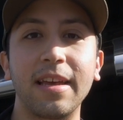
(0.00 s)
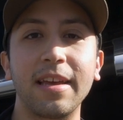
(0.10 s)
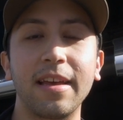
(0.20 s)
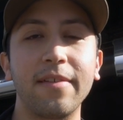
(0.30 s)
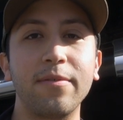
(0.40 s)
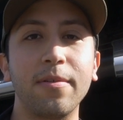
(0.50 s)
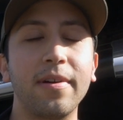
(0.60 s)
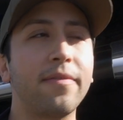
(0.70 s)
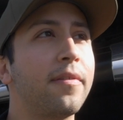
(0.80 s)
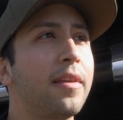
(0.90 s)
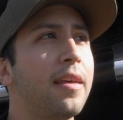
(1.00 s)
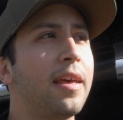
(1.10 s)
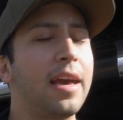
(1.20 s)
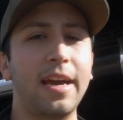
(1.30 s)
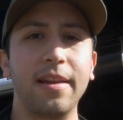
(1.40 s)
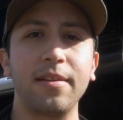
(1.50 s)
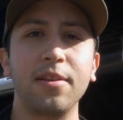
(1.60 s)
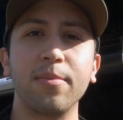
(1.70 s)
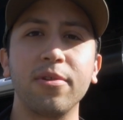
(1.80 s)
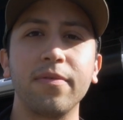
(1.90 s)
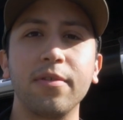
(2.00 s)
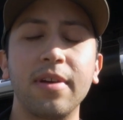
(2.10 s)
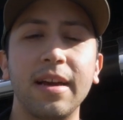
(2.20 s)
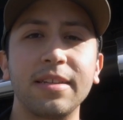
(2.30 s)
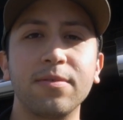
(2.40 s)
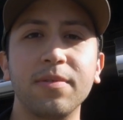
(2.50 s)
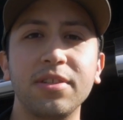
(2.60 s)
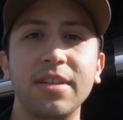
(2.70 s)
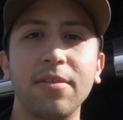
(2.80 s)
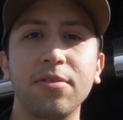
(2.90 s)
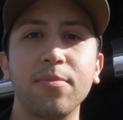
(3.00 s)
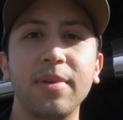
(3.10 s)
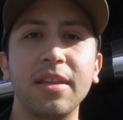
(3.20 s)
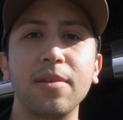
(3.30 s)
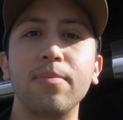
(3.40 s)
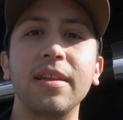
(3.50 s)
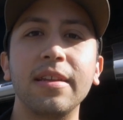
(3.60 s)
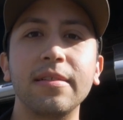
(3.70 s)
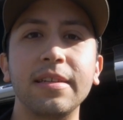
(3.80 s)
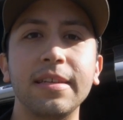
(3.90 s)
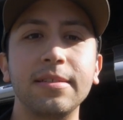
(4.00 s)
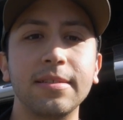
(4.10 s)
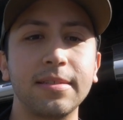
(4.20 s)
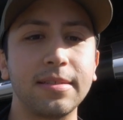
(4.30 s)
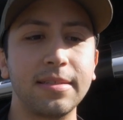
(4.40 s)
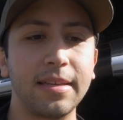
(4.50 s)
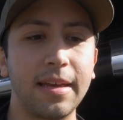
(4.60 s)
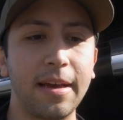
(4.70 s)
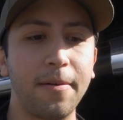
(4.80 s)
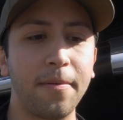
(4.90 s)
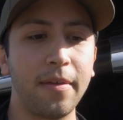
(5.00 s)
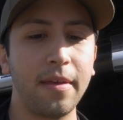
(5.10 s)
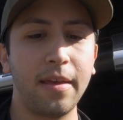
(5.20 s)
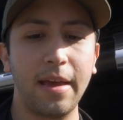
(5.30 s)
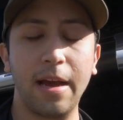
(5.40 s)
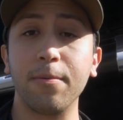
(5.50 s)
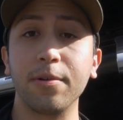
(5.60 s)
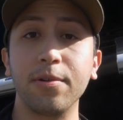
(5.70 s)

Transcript: I've had a number of you guys reach out to me independently just to see how we're